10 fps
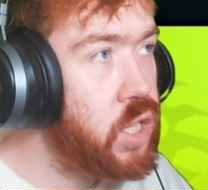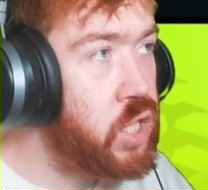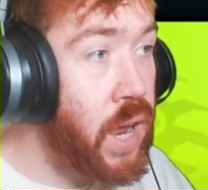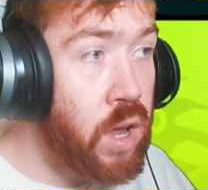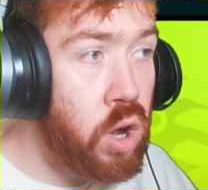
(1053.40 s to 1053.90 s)

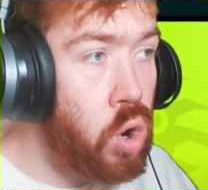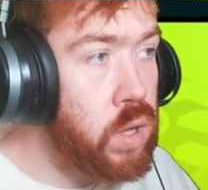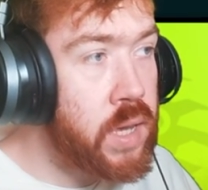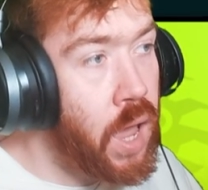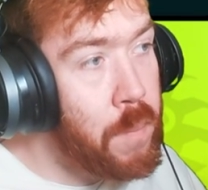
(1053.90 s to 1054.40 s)
Jenna, all
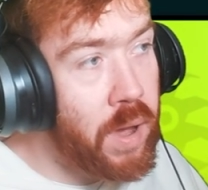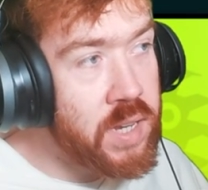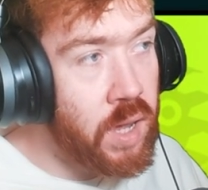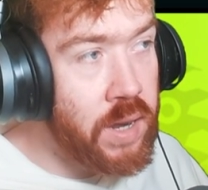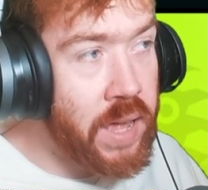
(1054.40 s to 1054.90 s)
you care about is
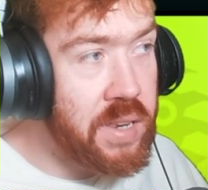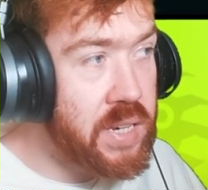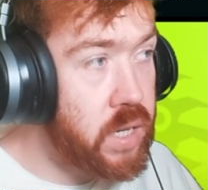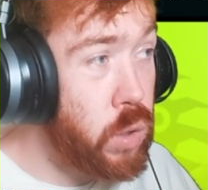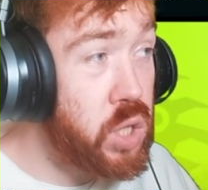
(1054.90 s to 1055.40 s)
her landing
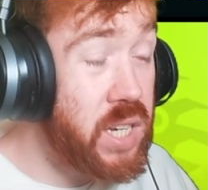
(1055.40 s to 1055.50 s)
skills.